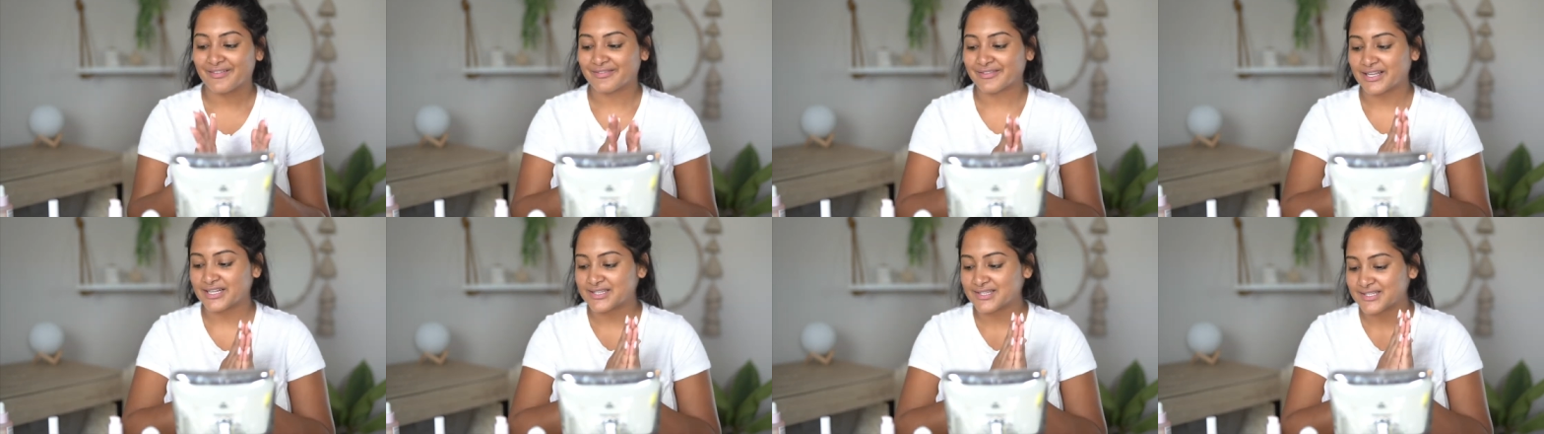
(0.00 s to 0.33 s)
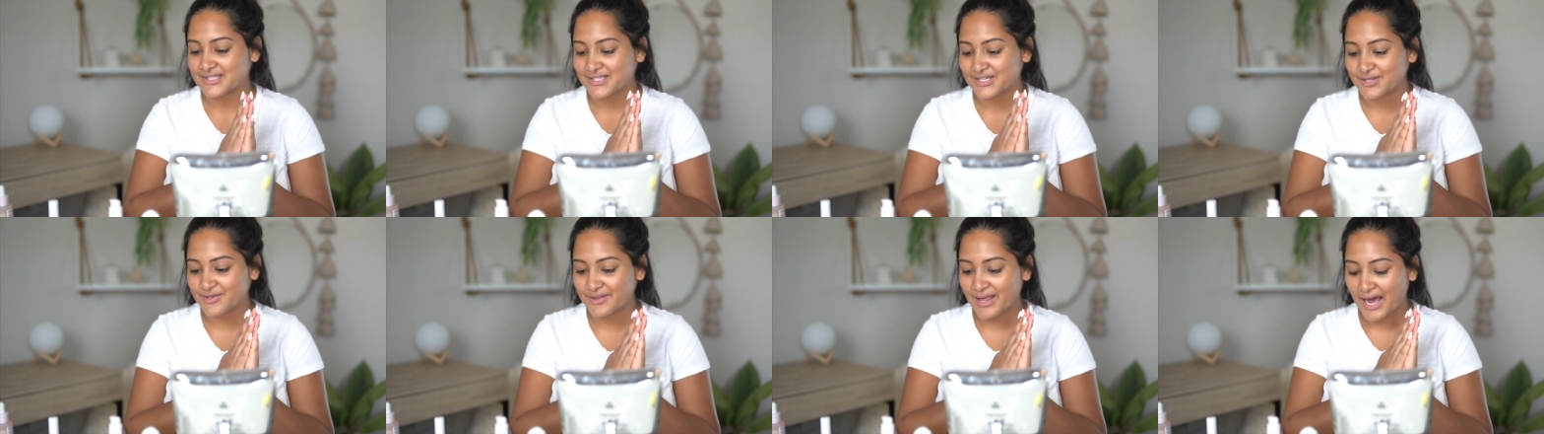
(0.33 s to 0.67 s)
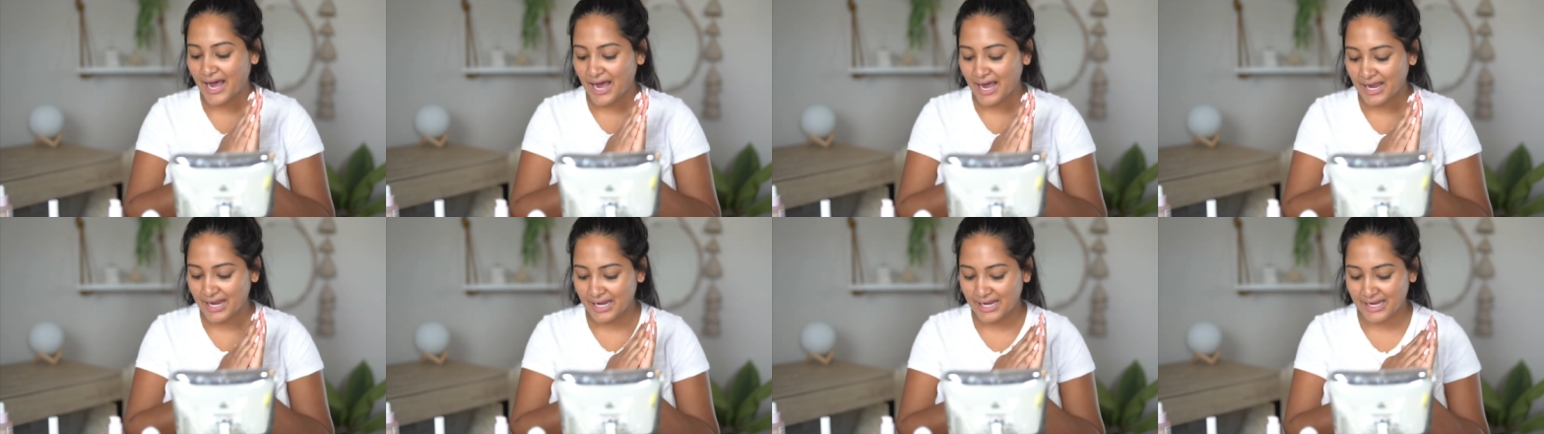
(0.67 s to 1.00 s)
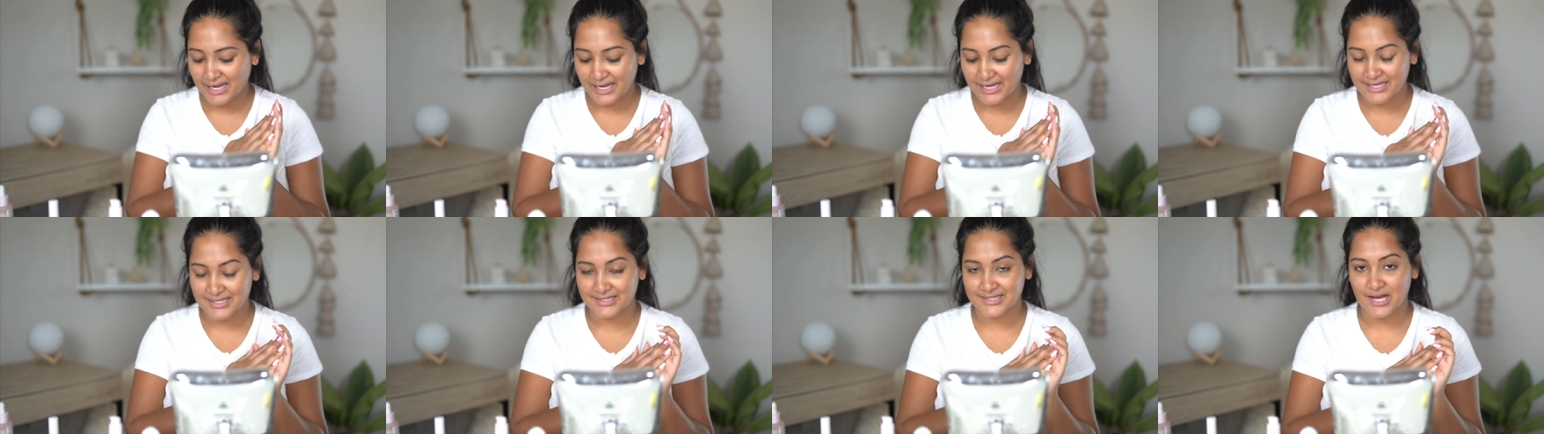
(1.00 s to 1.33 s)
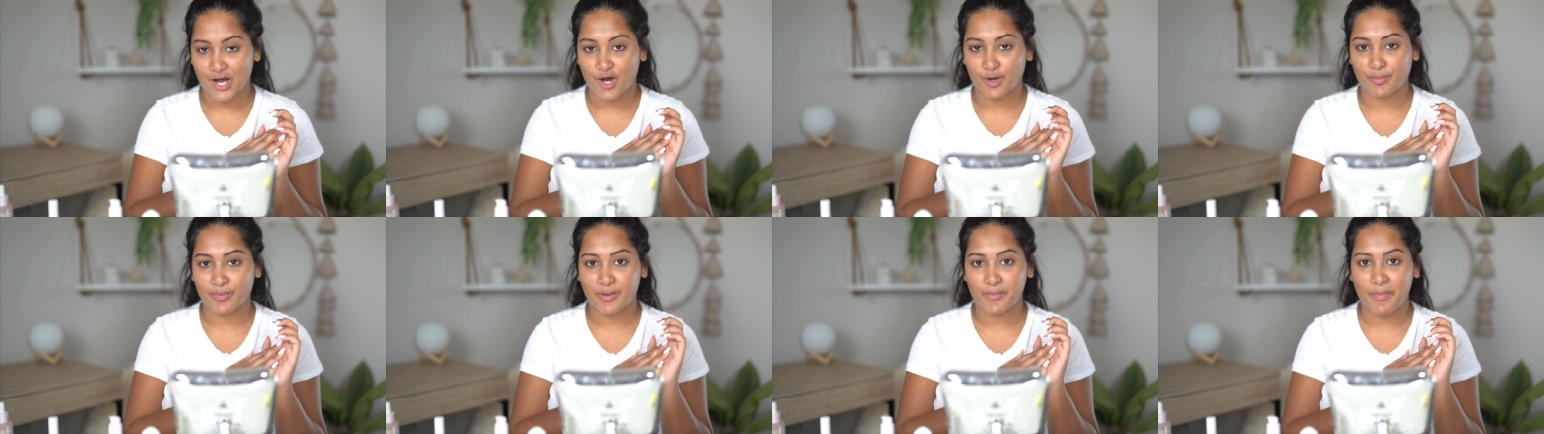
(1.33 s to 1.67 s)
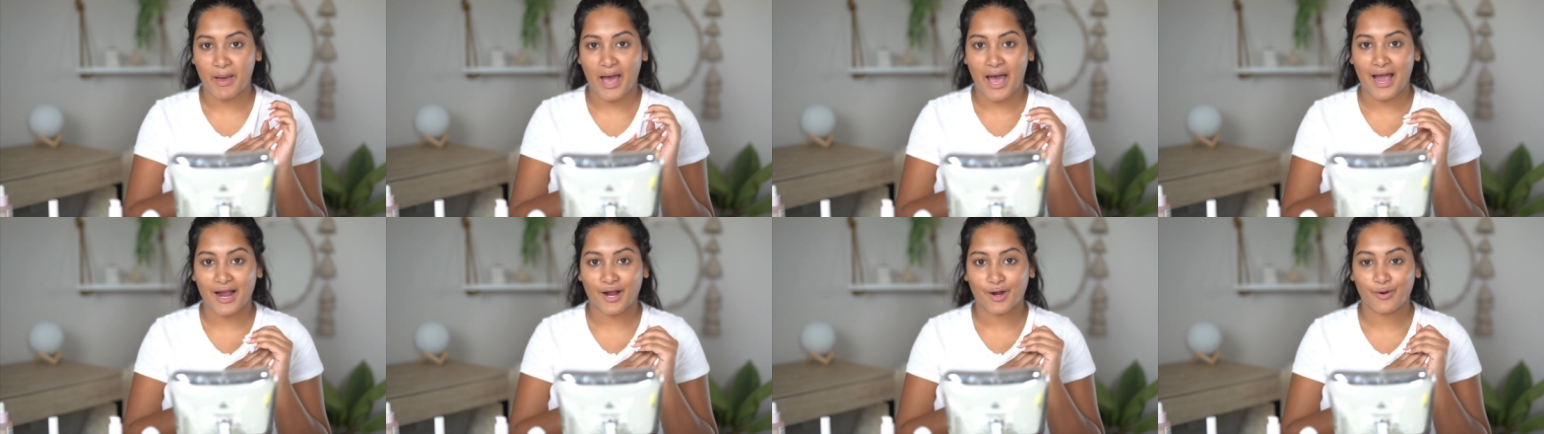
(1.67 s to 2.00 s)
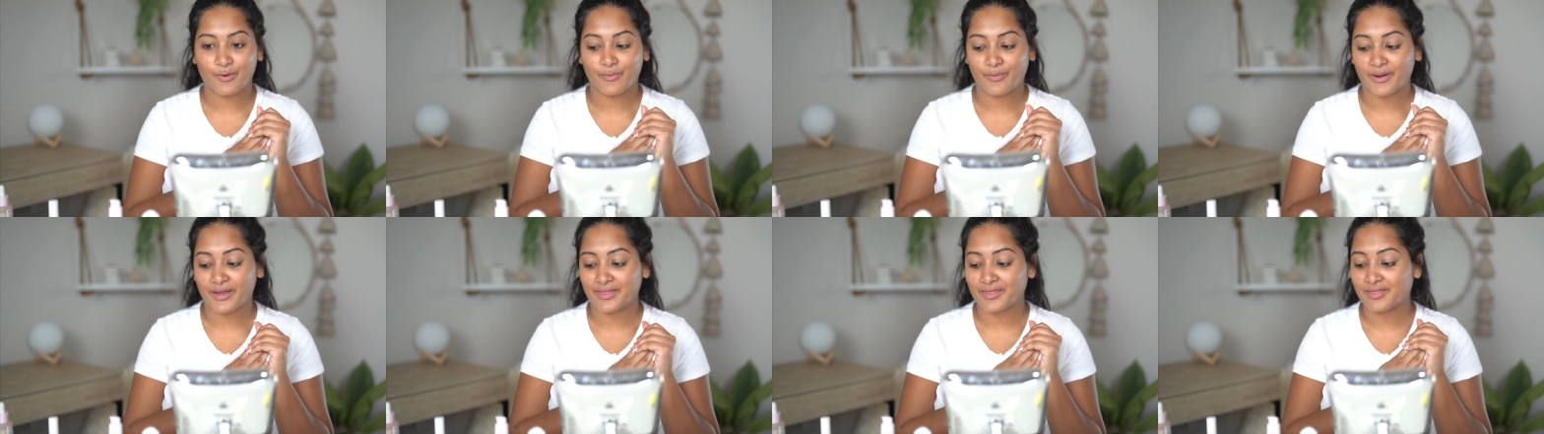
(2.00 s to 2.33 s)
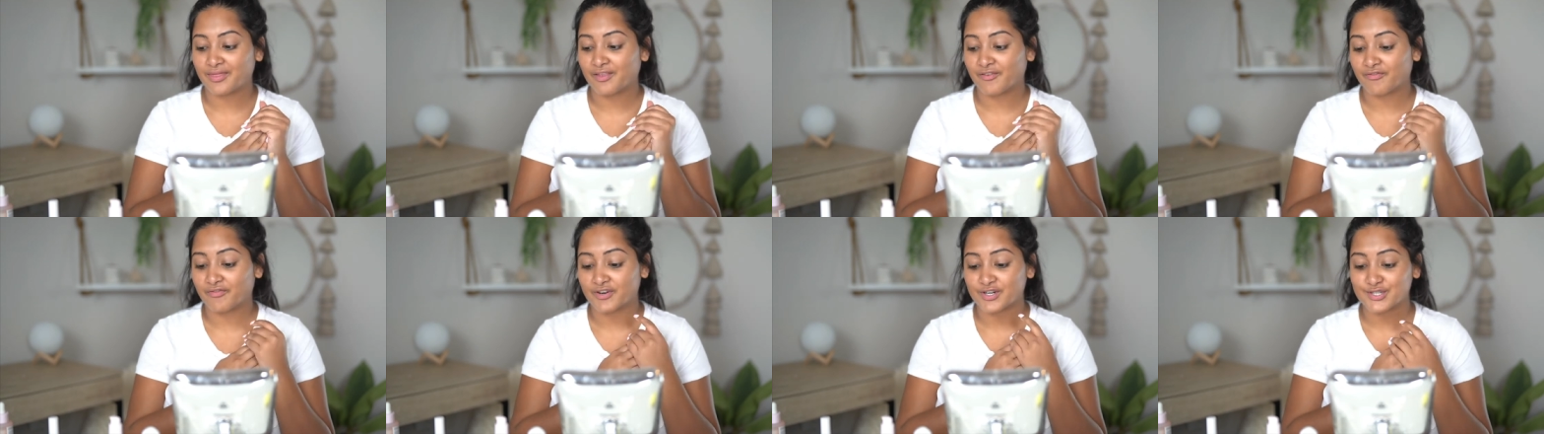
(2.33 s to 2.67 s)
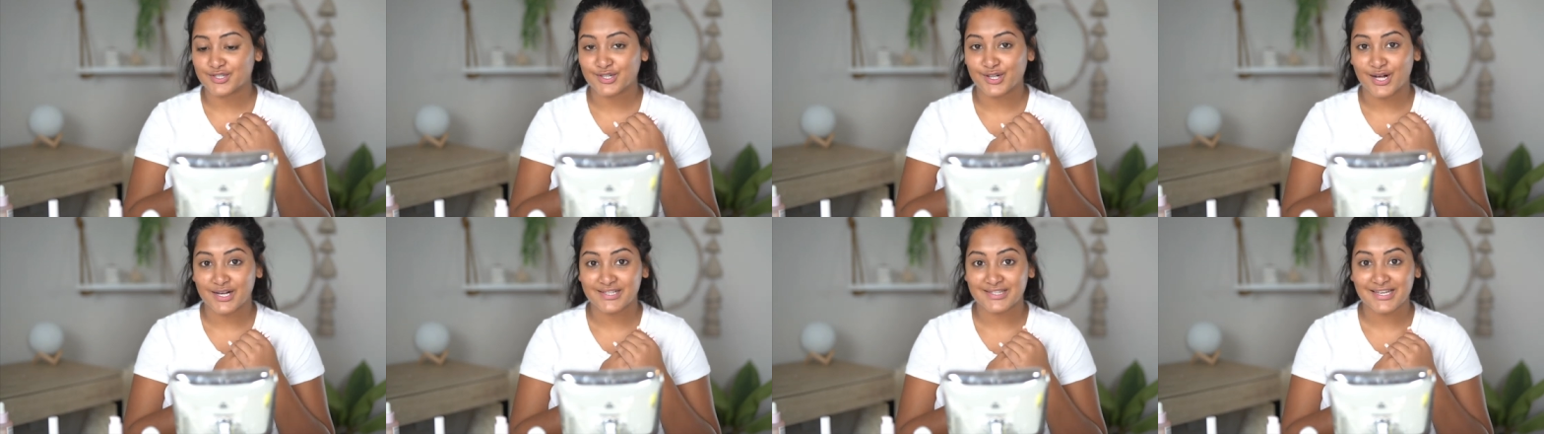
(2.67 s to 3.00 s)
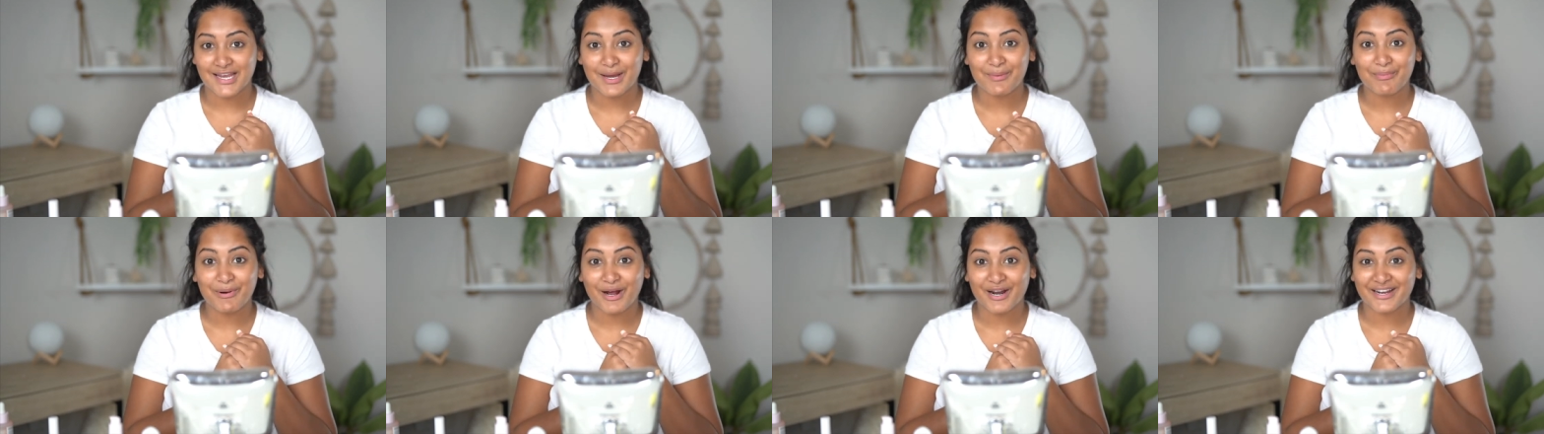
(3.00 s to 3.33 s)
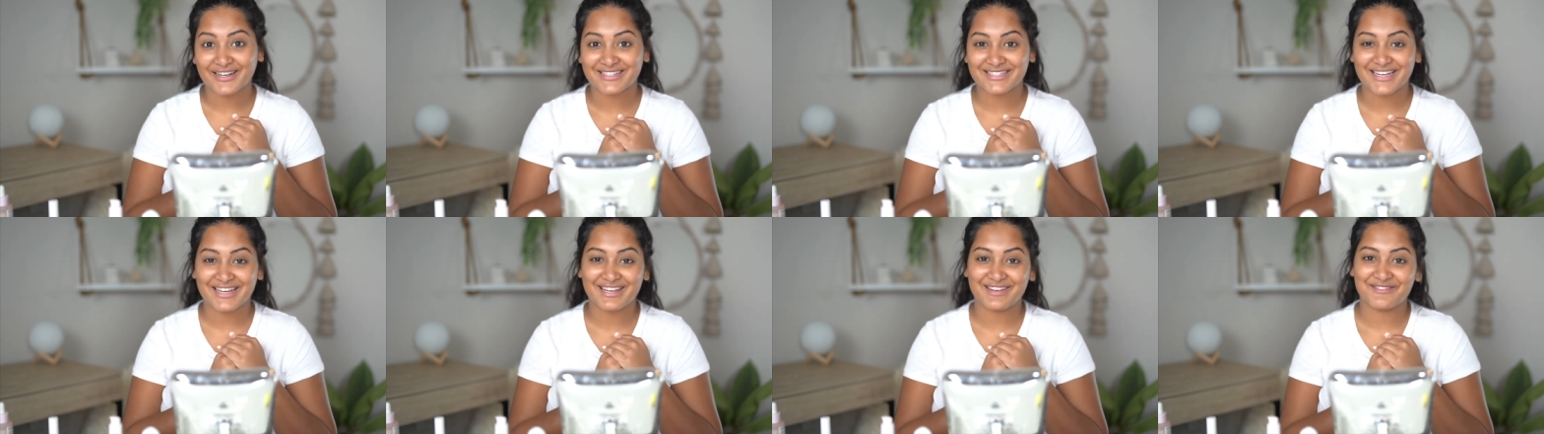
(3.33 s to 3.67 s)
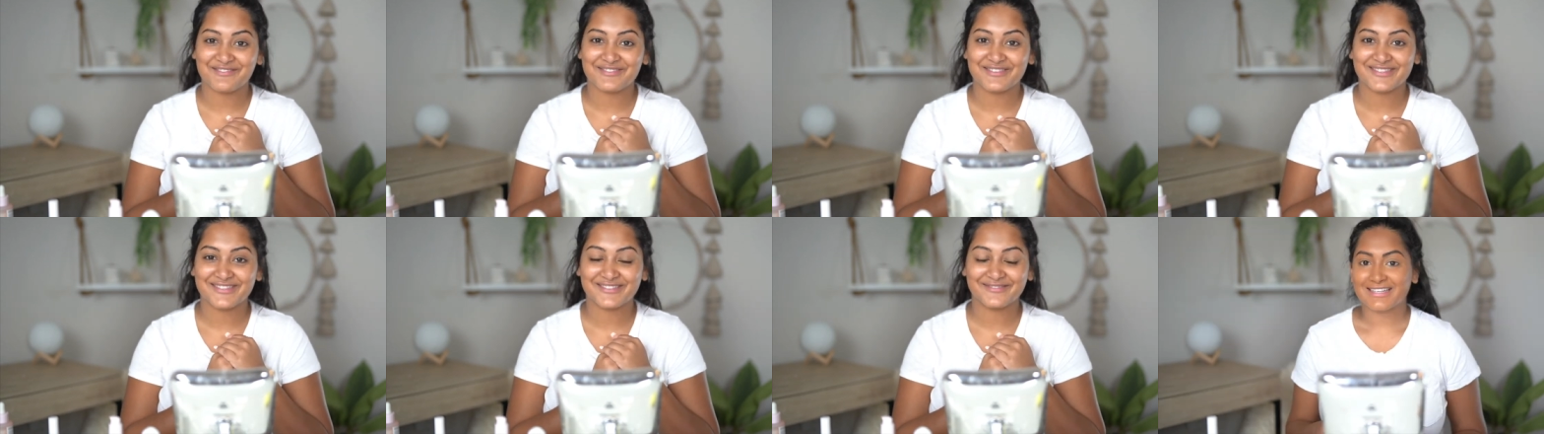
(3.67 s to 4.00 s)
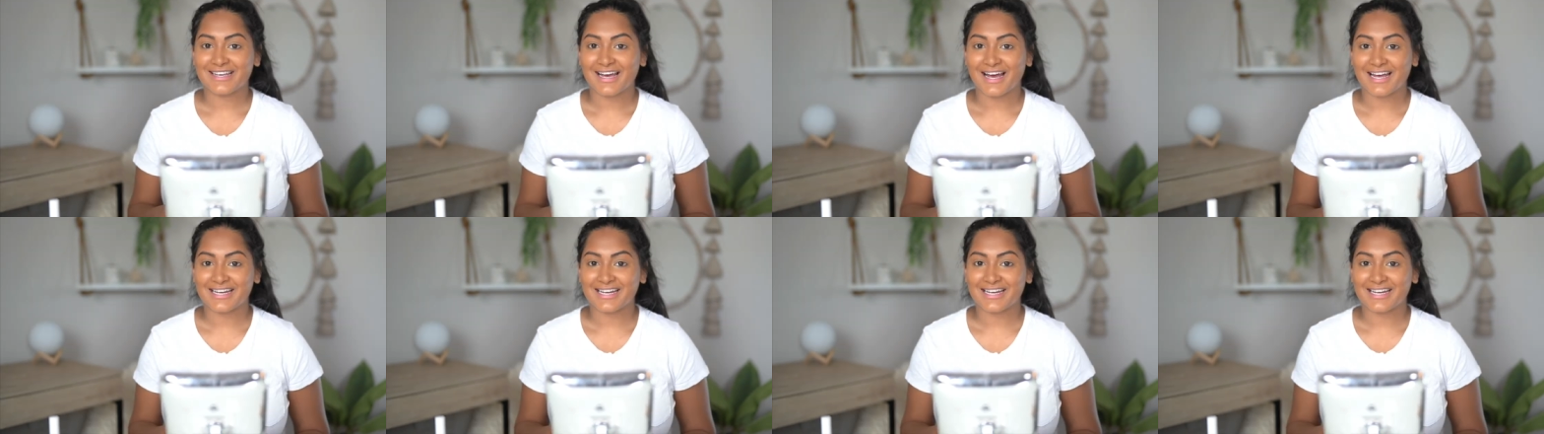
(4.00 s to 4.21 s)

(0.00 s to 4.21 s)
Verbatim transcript: let's do that, and I'll be back with the first Glossier product I use.